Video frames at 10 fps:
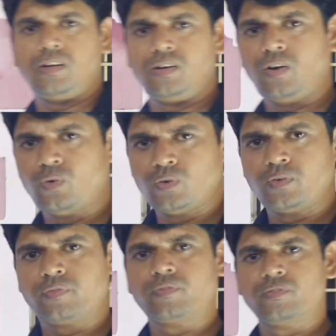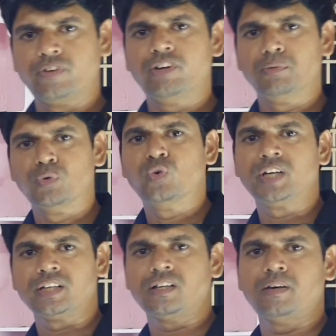Now we will move
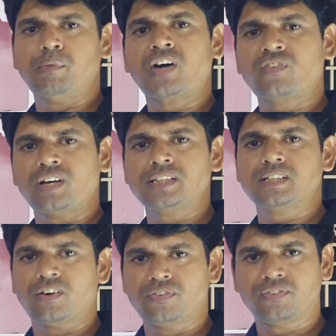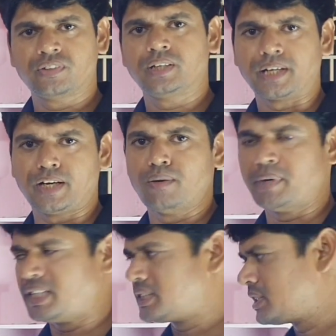into the morphology of
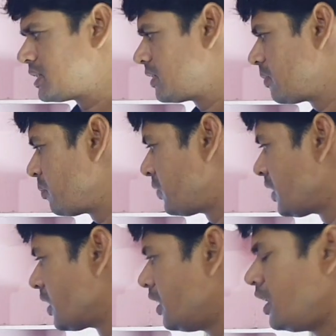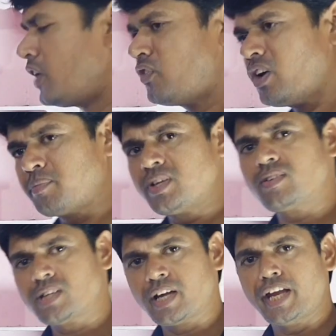trilobites. If you
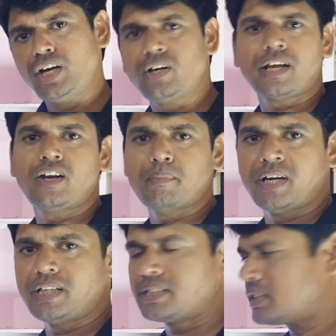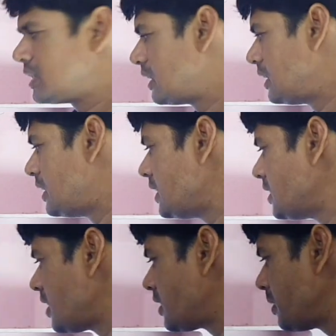observe the any trilobites, these
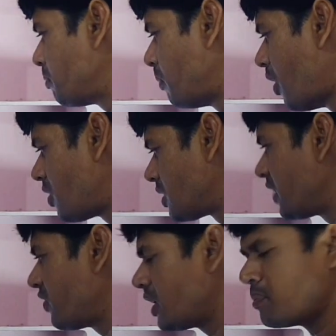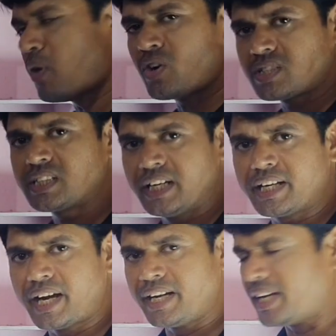are the different parts
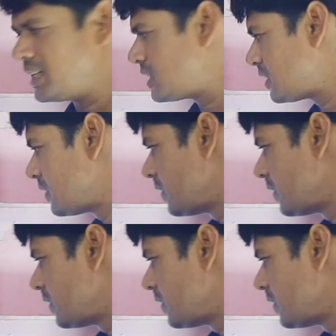it contains.